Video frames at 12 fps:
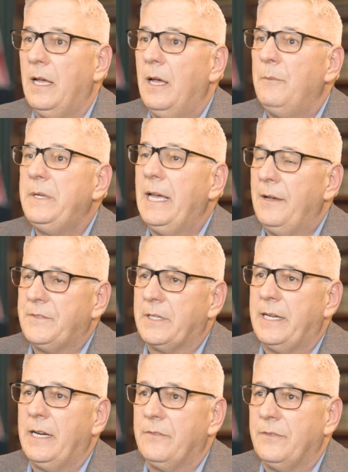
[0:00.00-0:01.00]
You have to
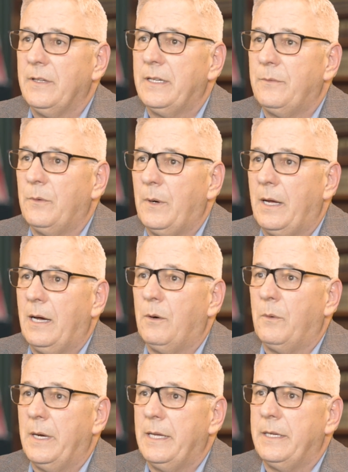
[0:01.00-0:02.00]
carefully
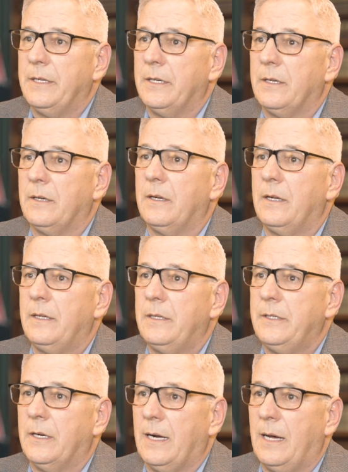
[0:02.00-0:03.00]
outweigh
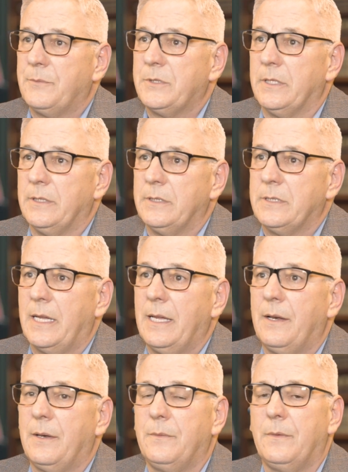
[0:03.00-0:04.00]
your options
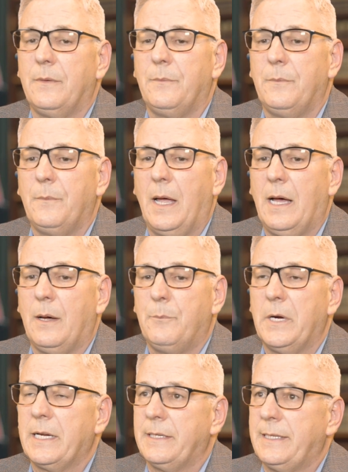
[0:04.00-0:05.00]
and
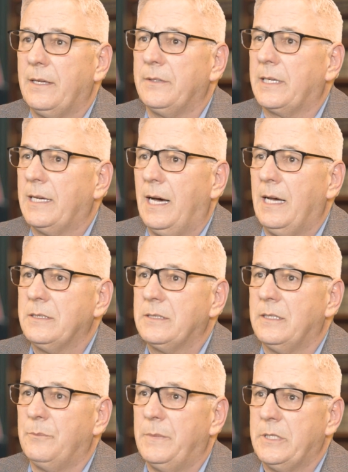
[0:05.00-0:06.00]
bring it down to cost
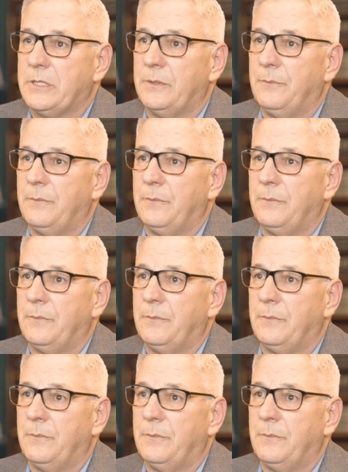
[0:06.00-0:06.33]
and mission.